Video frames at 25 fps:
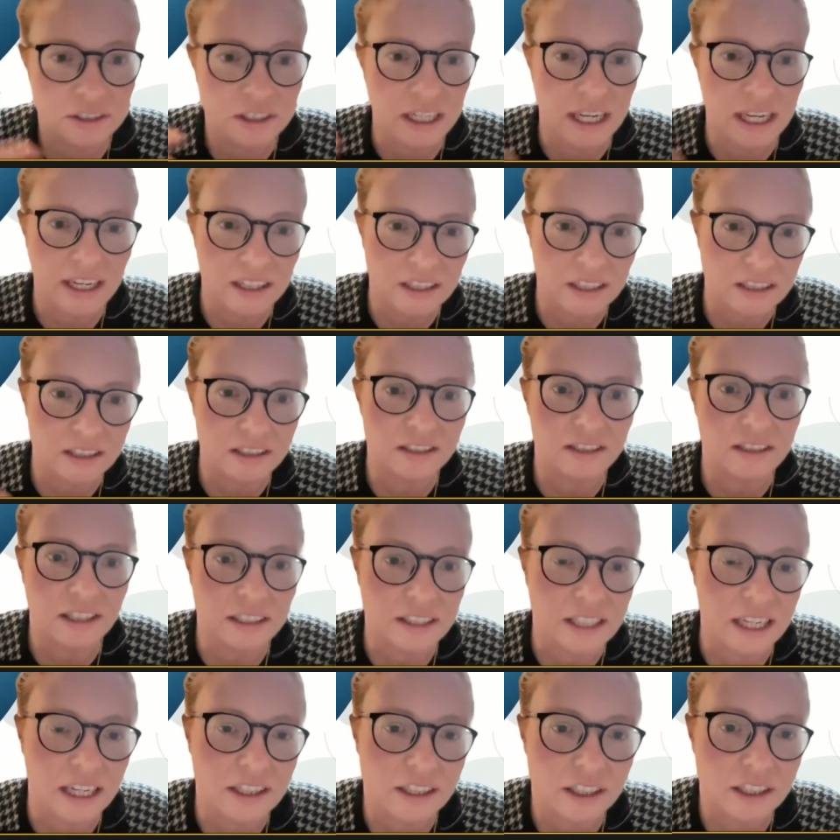
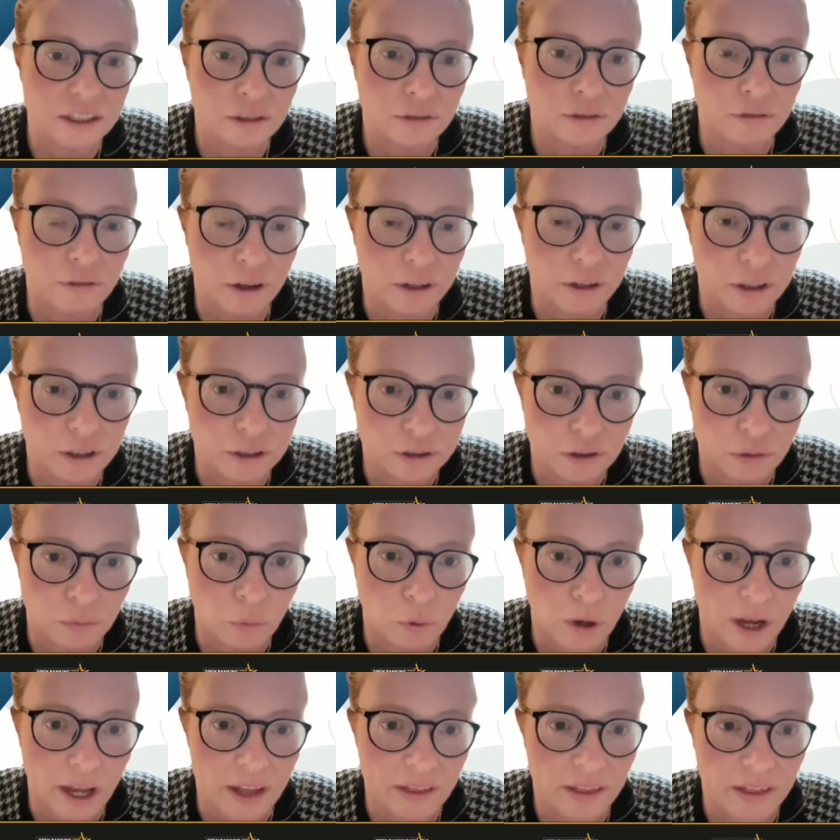tended to focus on
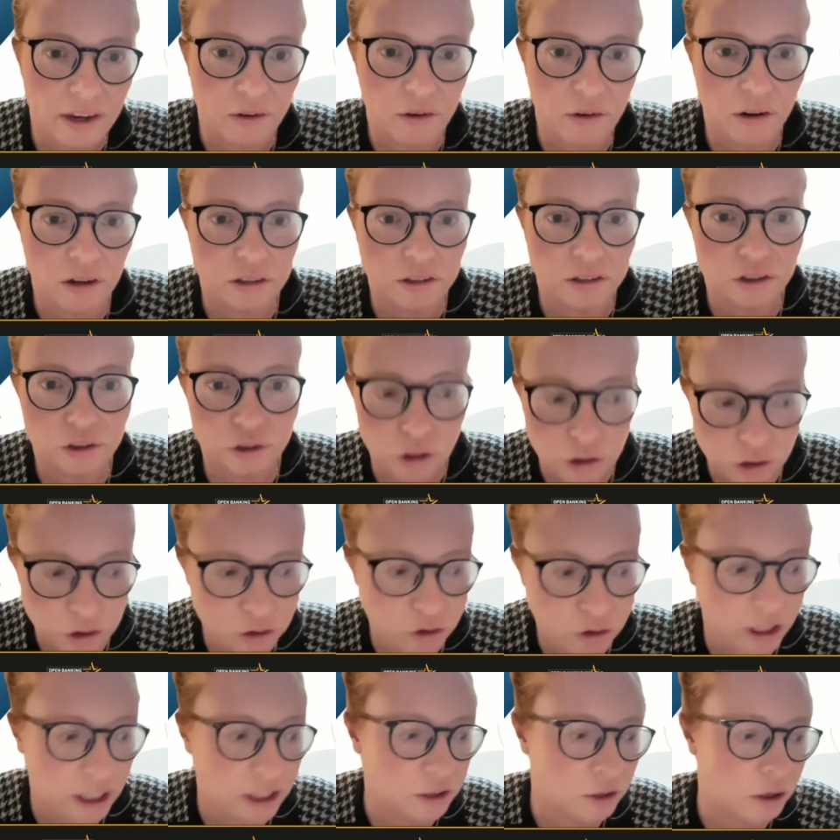where there are strong
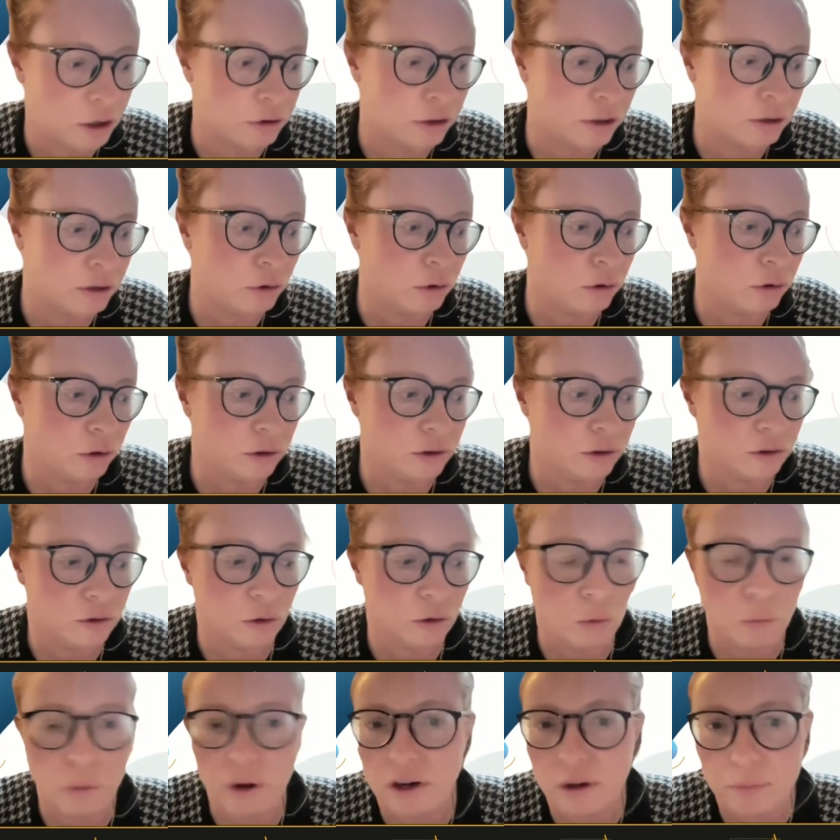trade corridors
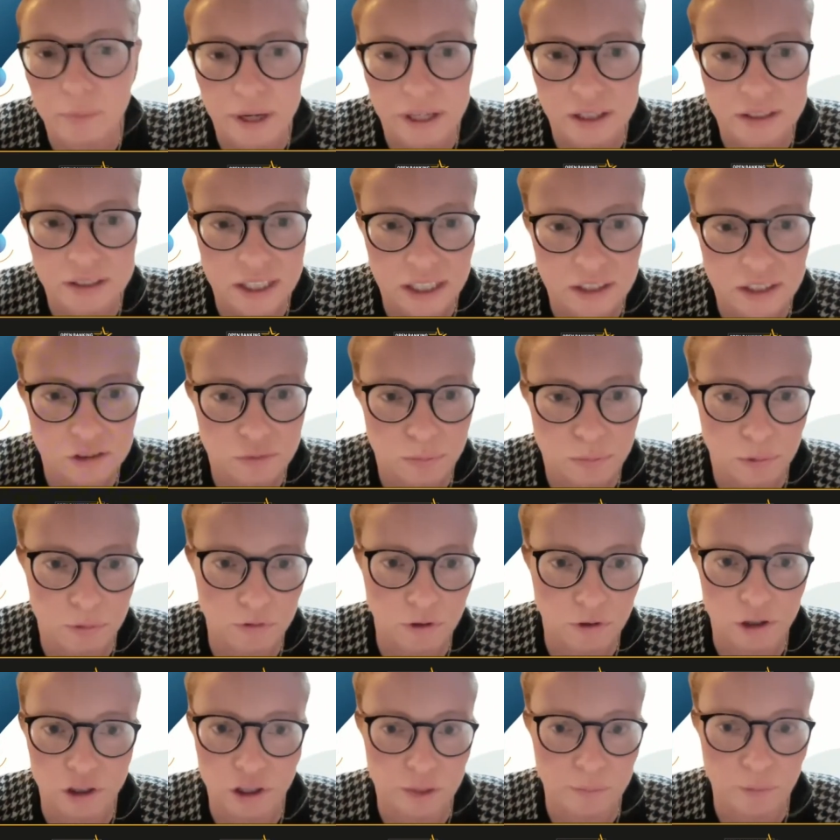or where it makes sense from a
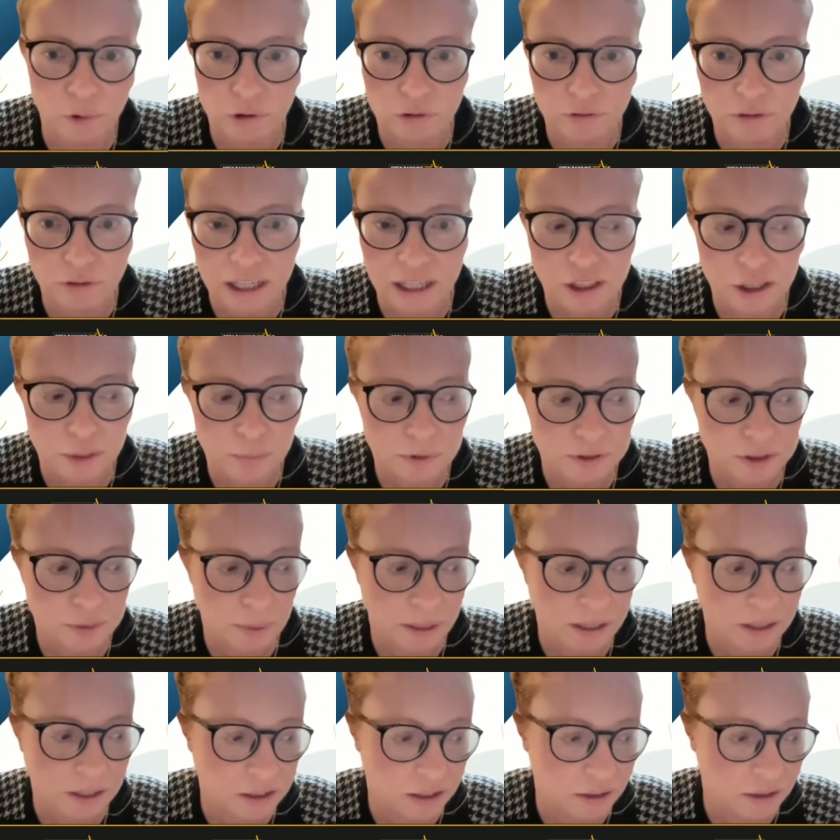volume or a value
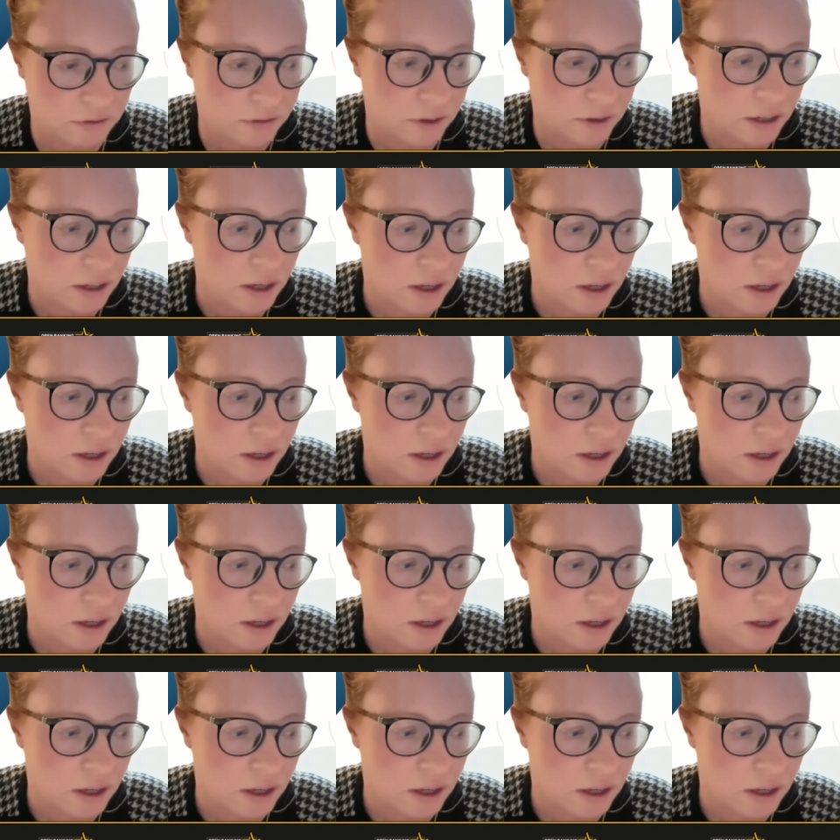perspective,